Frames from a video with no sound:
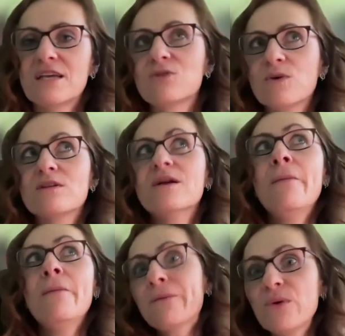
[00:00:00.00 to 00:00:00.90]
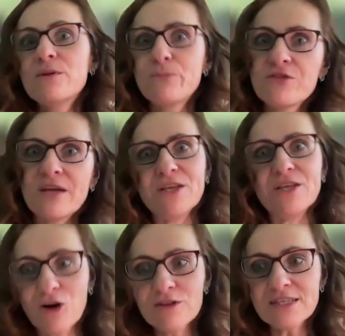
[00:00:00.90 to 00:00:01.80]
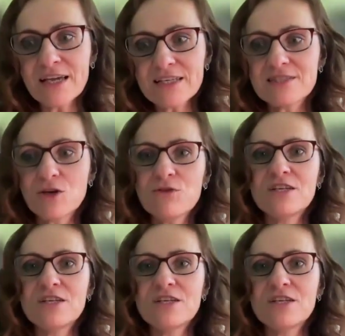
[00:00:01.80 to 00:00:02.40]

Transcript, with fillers: and we will put them in context so